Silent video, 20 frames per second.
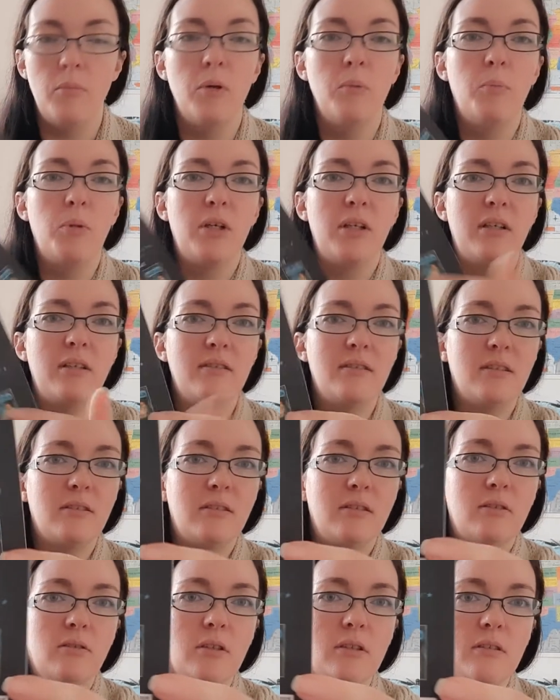but it is a
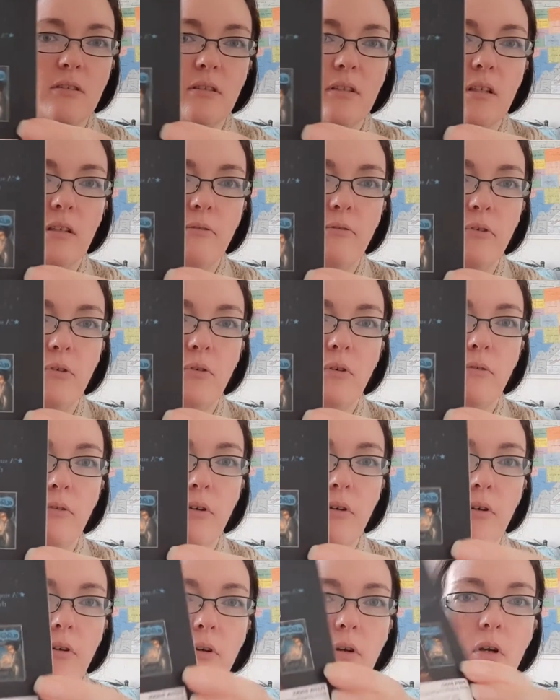series. It's got a few
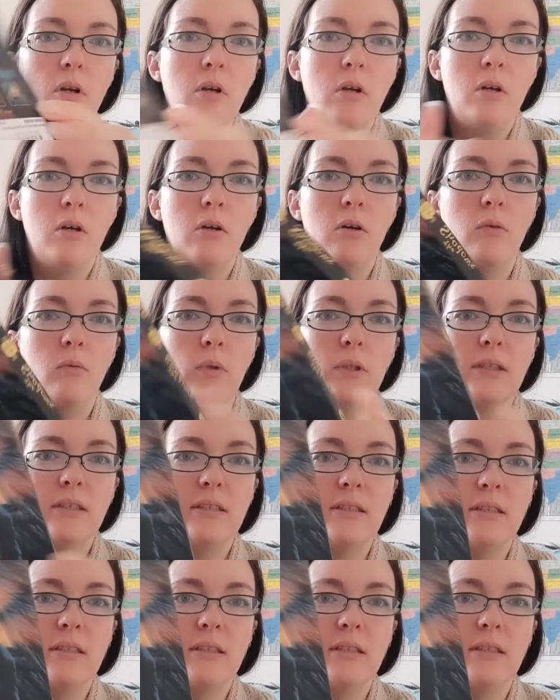different ones